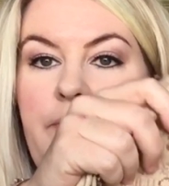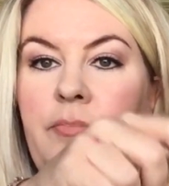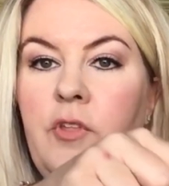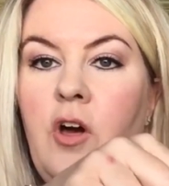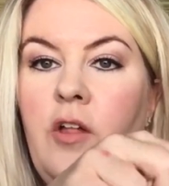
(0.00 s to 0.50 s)

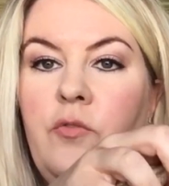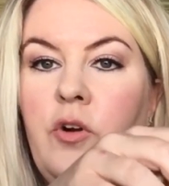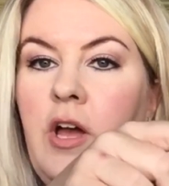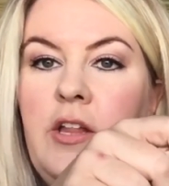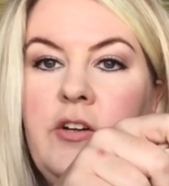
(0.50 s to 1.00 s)
The called for
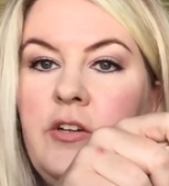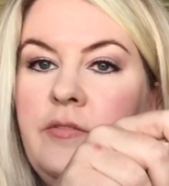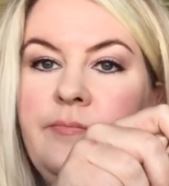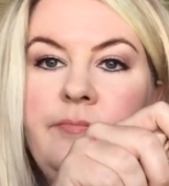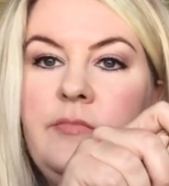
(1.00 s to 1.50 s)
color
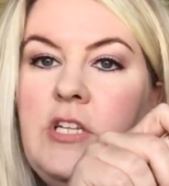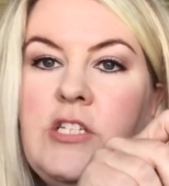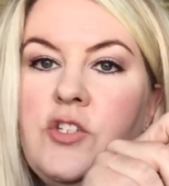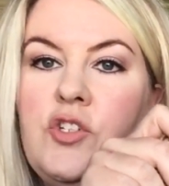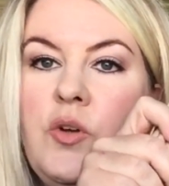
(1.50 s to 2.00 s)

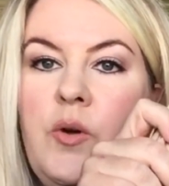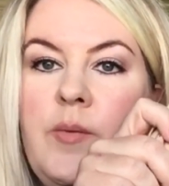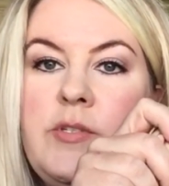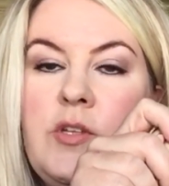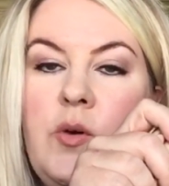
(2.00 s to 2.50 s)
doesn't show
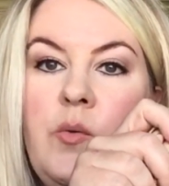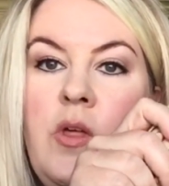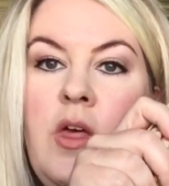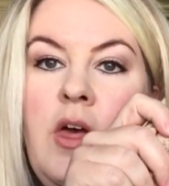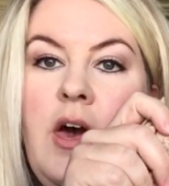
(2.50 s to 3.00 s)
up, so
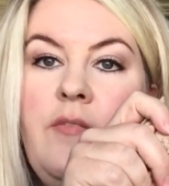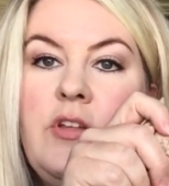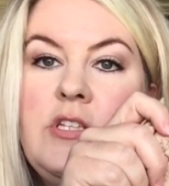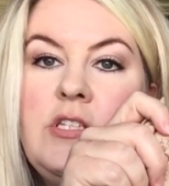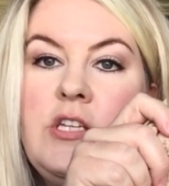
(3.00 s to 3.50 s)
I've
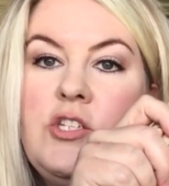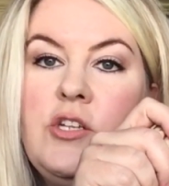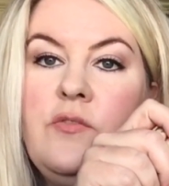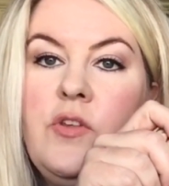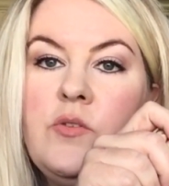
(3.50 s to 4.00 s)
unstitched it
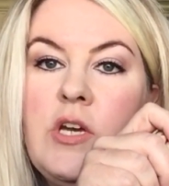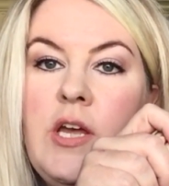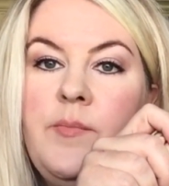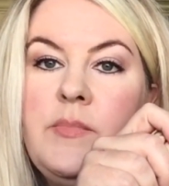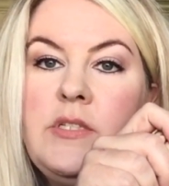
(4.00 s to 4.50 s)
a few
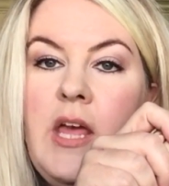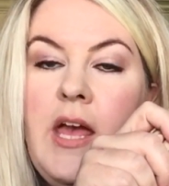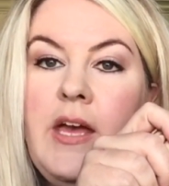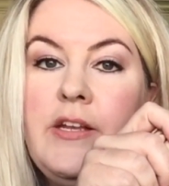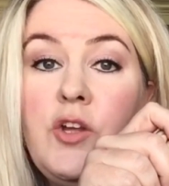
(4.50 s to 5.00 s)
times,
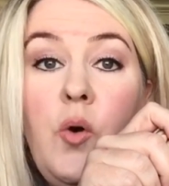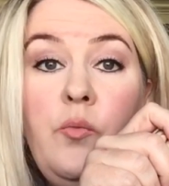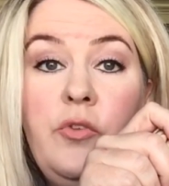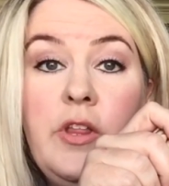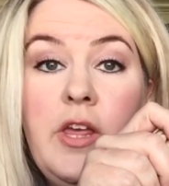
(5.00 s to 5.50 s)
and
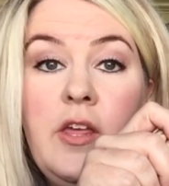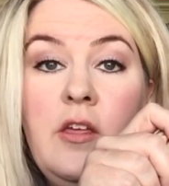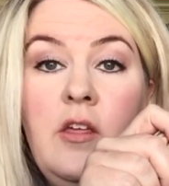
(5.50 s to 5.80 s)
hopefully